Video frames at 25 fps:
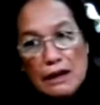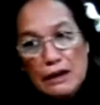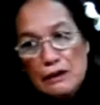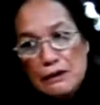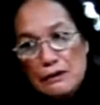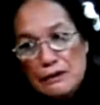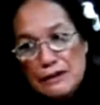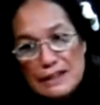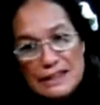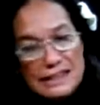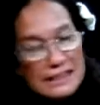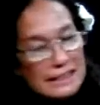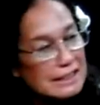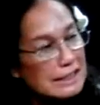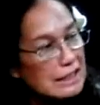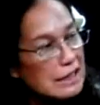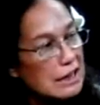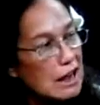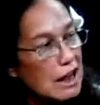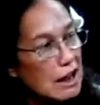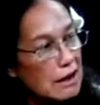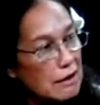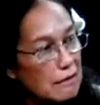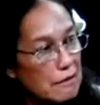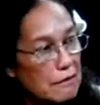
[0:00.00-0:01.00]
You know, this is
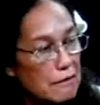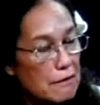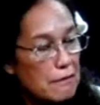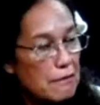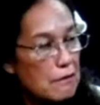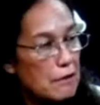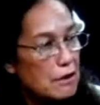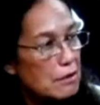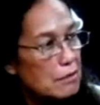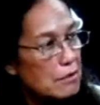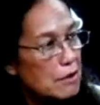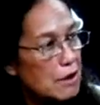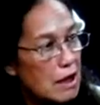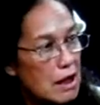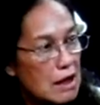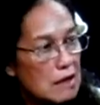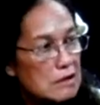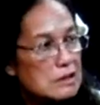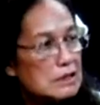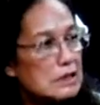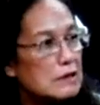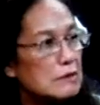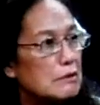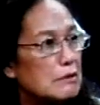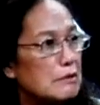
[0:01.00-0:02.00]
the kind of affordable
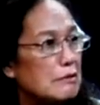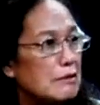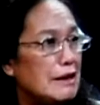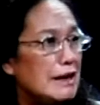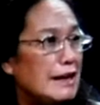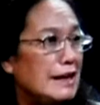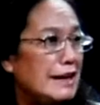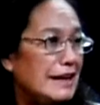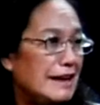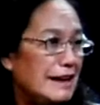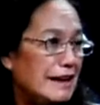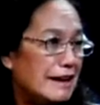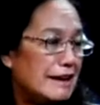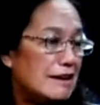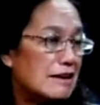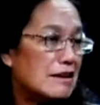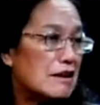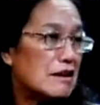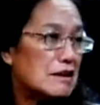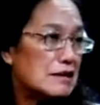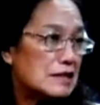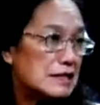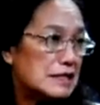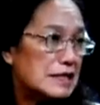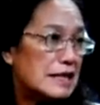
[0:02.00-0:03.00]
housing we really need
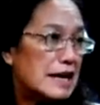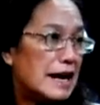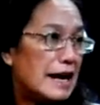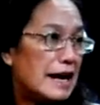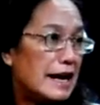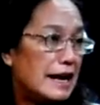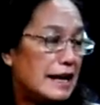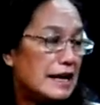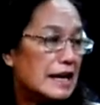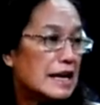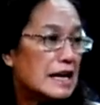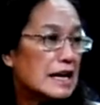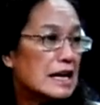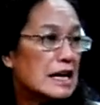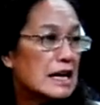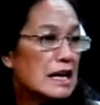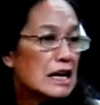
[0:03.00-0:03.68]
in our state.